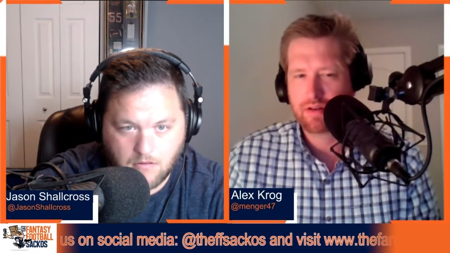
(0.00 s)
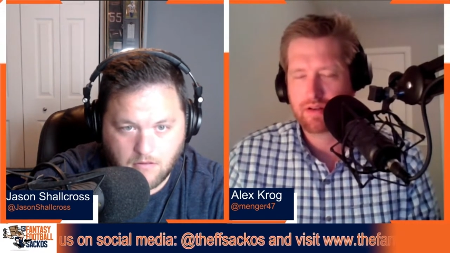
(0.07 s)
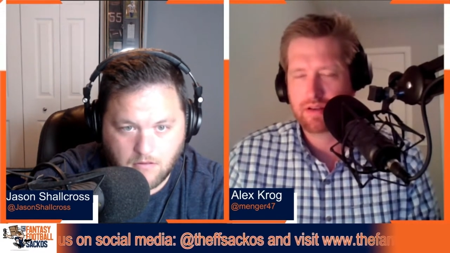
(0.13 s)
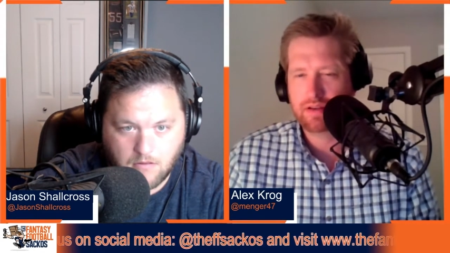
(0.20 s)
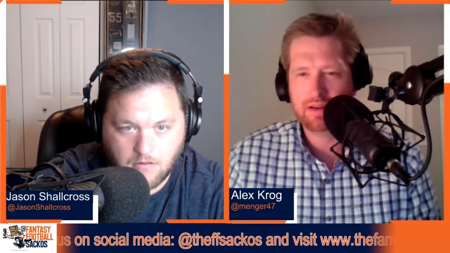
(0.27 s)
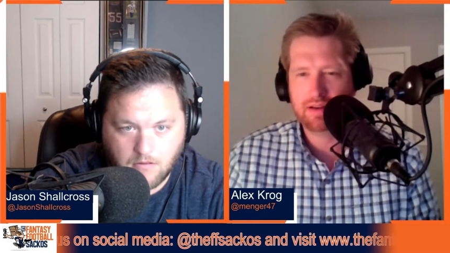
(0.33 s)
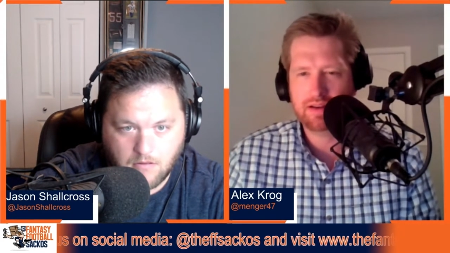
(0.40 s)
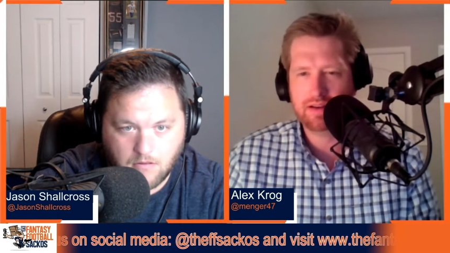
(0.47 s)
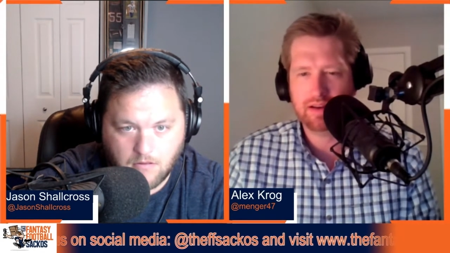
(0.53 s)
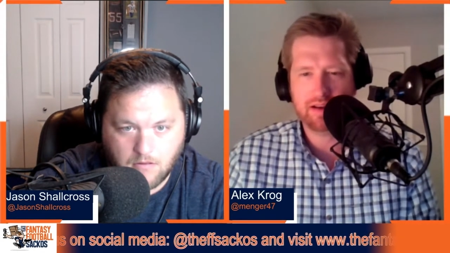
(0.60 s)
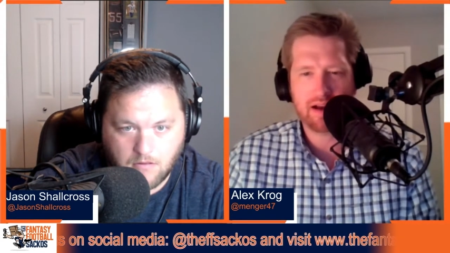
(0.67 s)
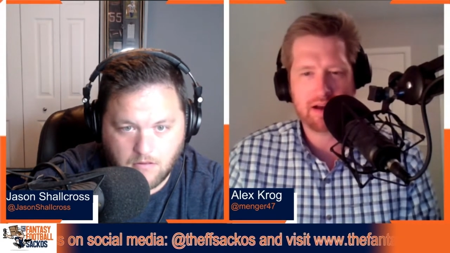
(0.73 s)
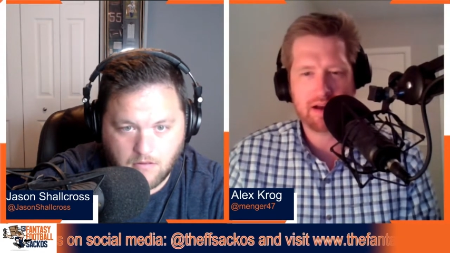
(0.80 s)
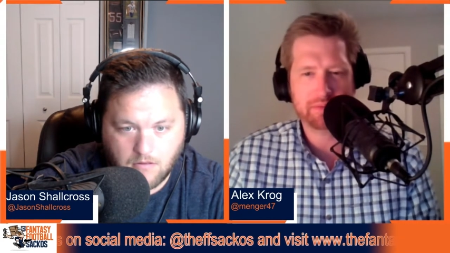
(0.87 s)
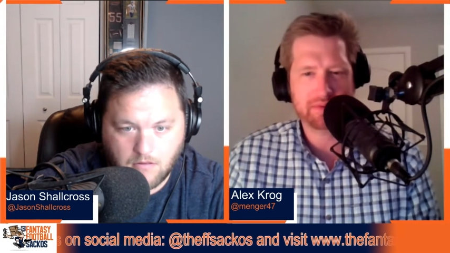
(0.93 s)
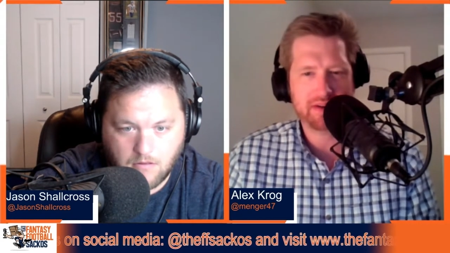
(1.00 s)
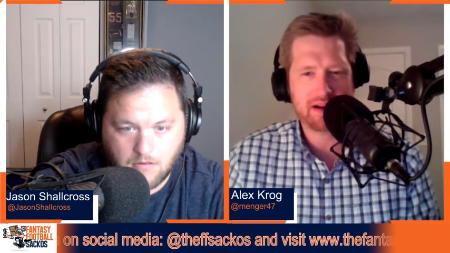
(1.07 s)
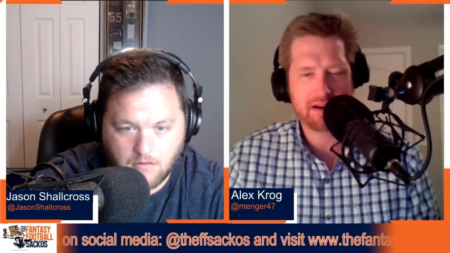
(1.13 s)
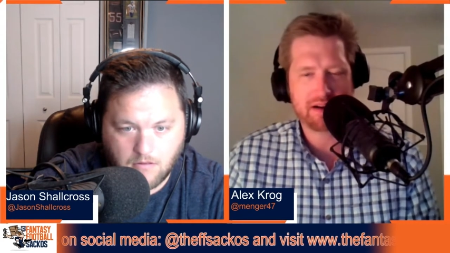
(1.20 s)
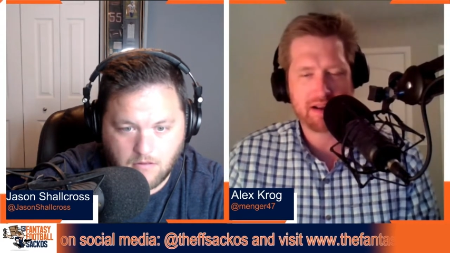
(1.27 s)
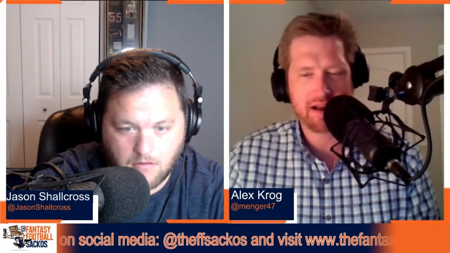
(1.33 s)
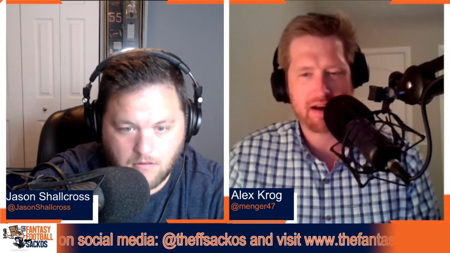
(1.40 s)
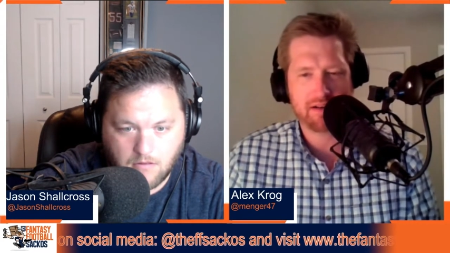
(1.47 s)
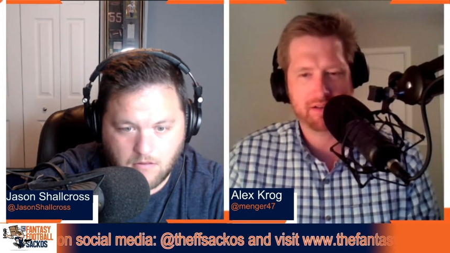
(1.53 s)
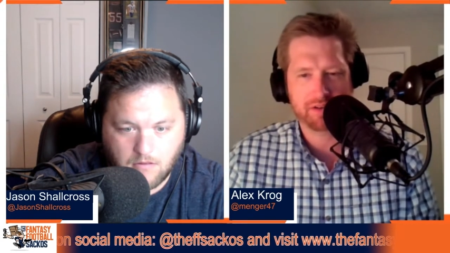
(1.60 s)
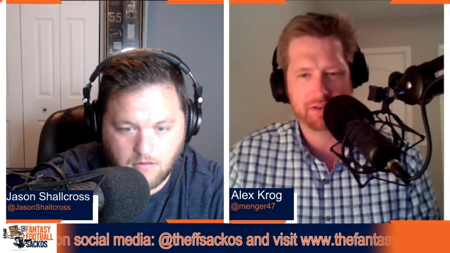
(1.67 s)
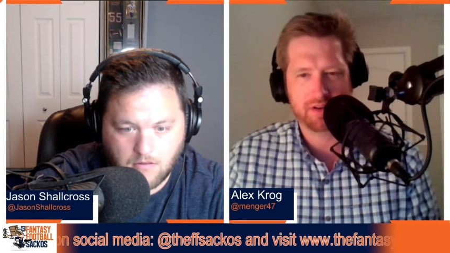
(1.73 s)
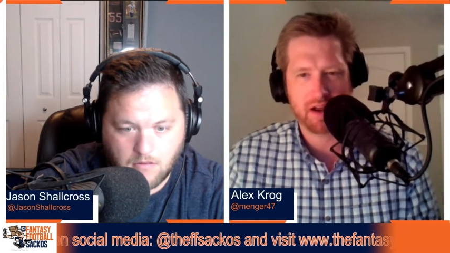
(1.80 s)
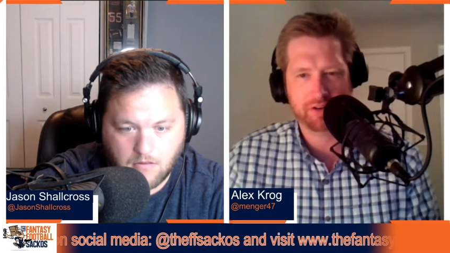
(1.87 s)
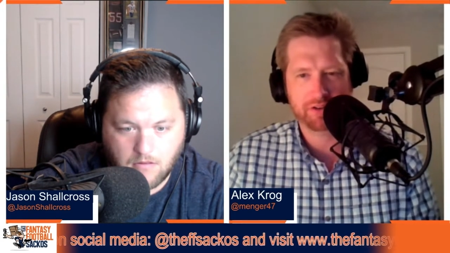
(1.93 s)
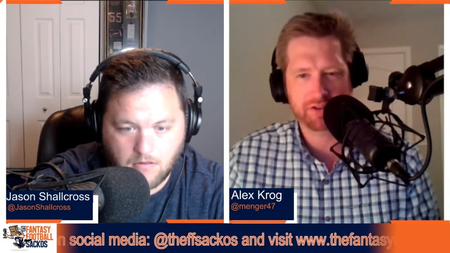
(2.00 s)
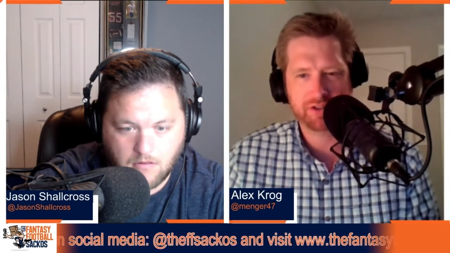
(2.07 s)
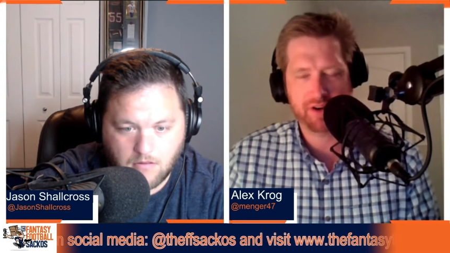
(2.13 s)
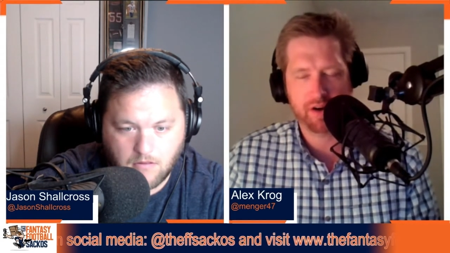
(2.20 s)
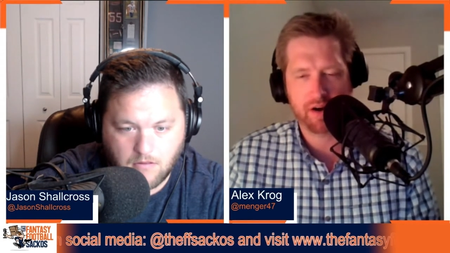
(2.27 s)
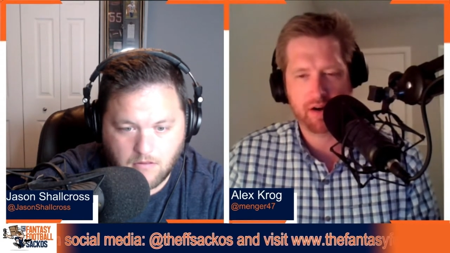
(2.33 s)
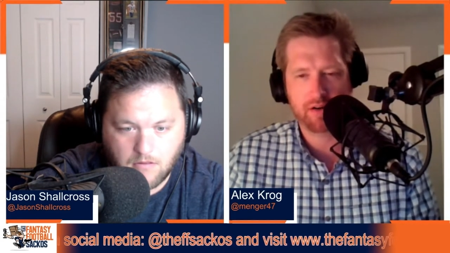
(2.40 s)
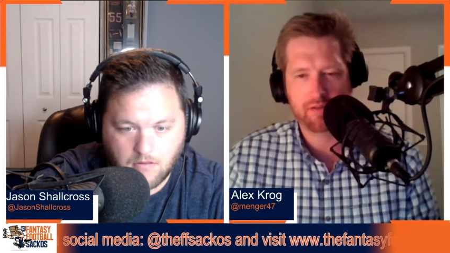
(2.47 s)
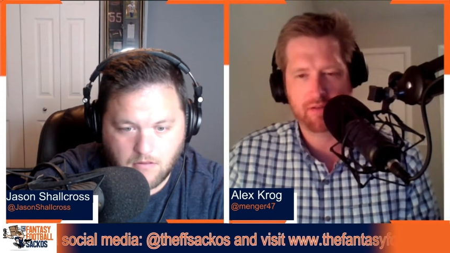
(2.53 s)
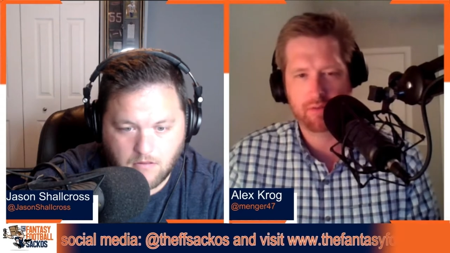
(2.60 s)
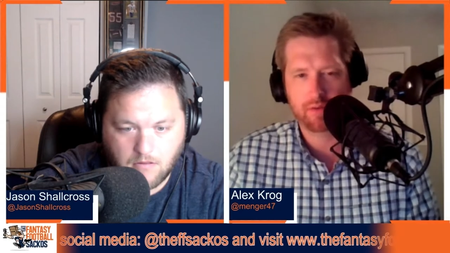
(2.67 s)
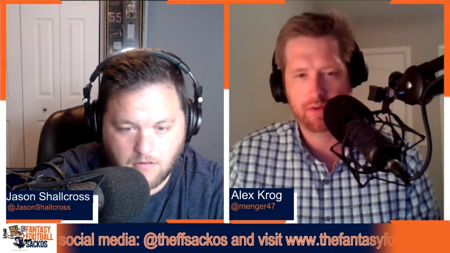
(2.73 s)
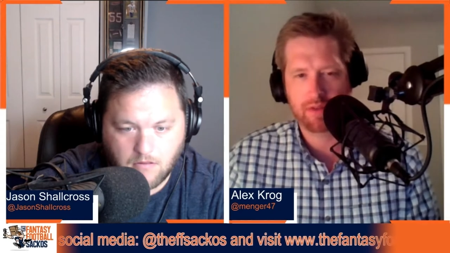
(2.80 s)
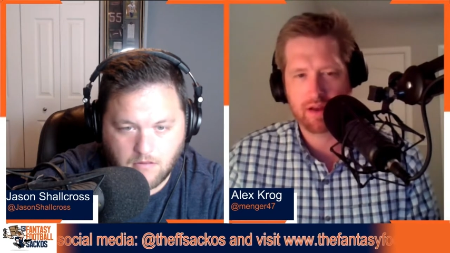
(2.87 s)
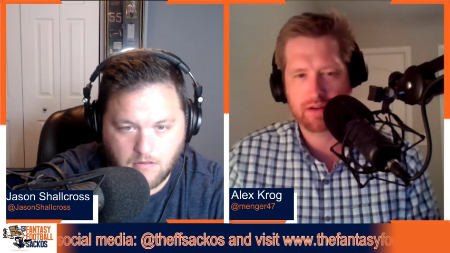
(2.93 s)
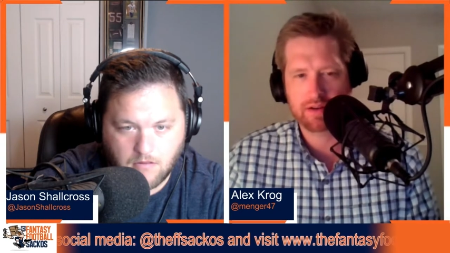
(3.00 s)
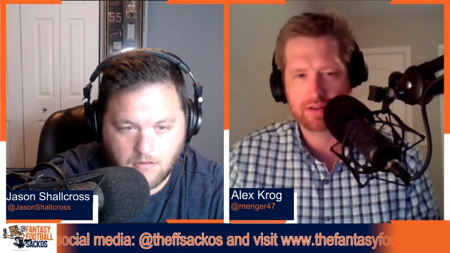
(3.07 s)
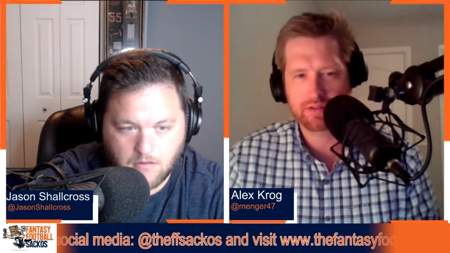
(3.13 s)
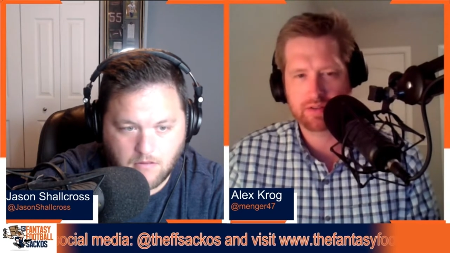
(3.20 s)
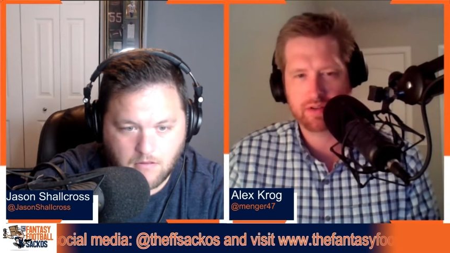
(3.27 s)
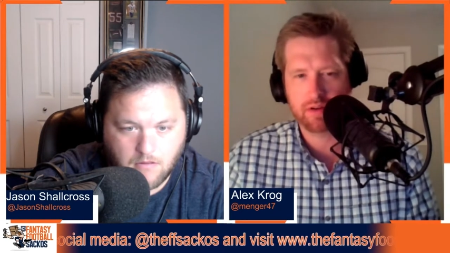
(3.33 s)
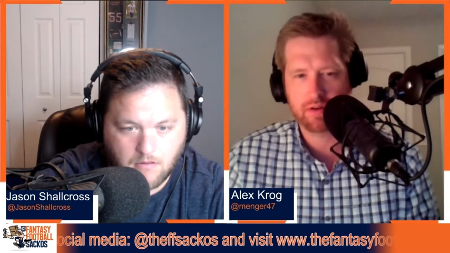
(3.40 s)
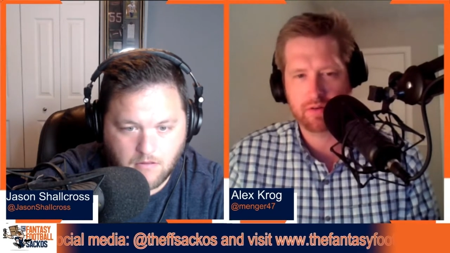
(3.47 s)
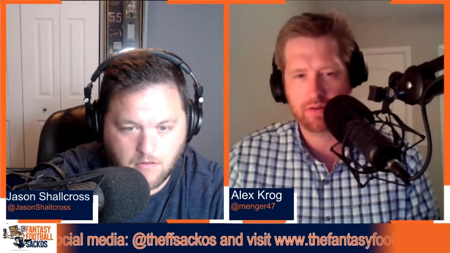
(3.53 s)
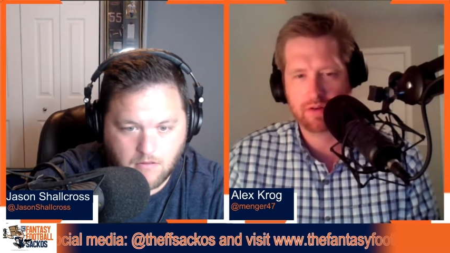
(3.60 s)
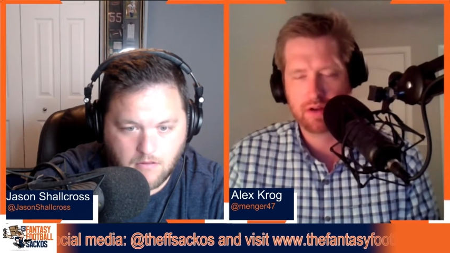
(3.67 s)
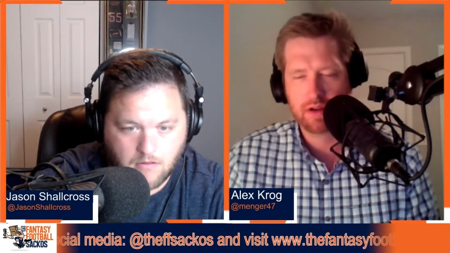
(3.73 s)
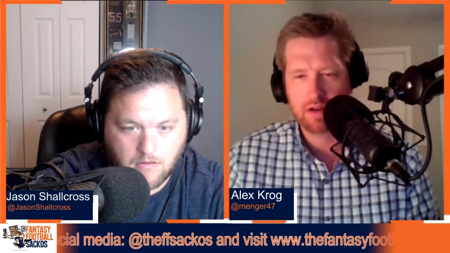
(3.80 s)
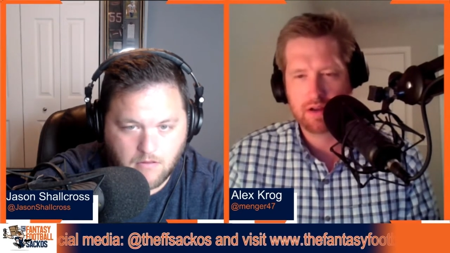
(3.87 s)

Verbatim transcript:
Speaker 1: He, he he opted out of college last year with L S U.